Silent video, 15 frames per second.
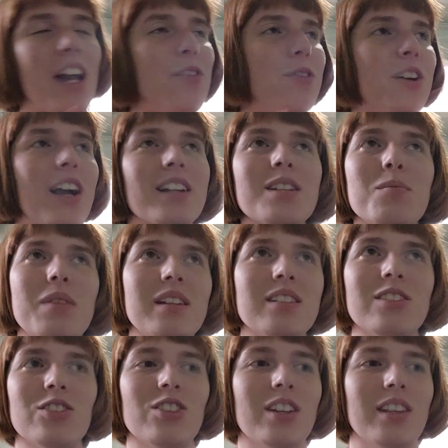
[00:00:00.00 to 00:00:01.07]
I forgot to
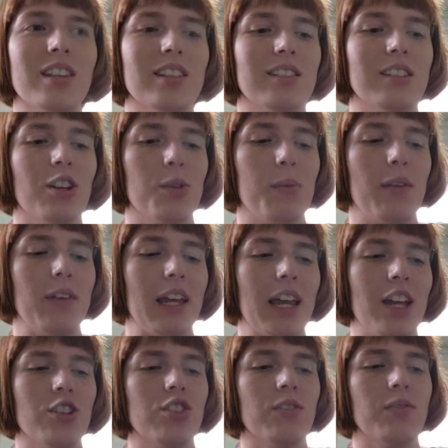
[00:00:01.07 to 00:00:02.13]
mention this during my
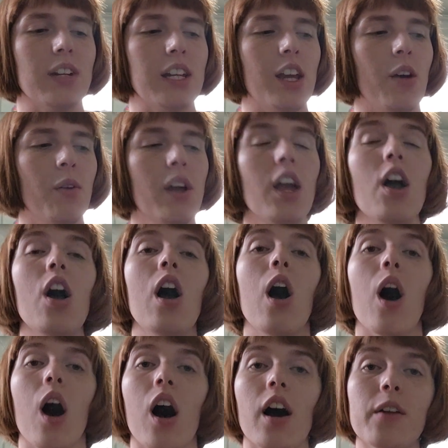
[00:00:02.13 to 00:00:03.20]
vacation video.
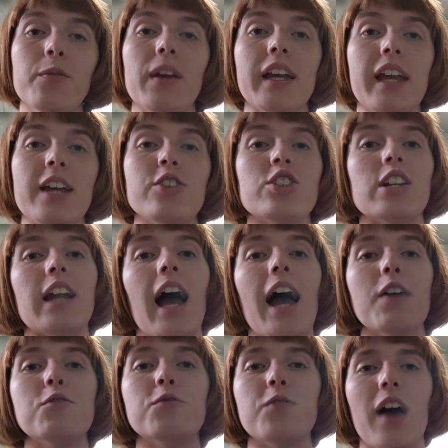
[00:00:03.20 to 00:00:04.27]
On vacation,
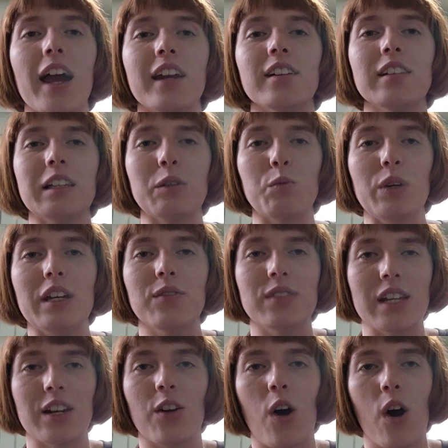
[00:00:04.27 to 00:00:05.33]
I finally weaved
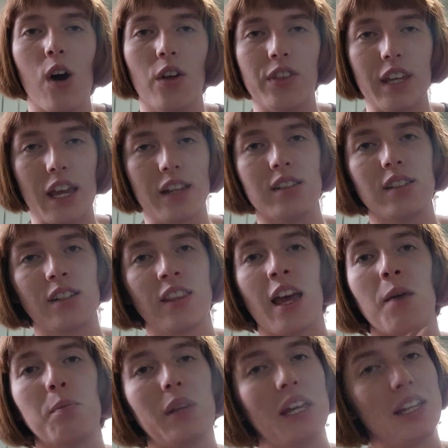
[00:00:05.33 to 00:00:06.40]
in all the ends to
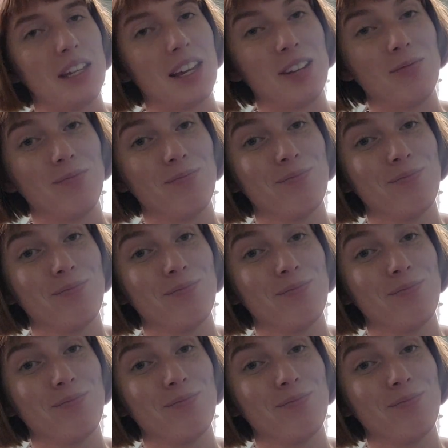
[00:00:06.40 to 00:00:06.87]
that blanket.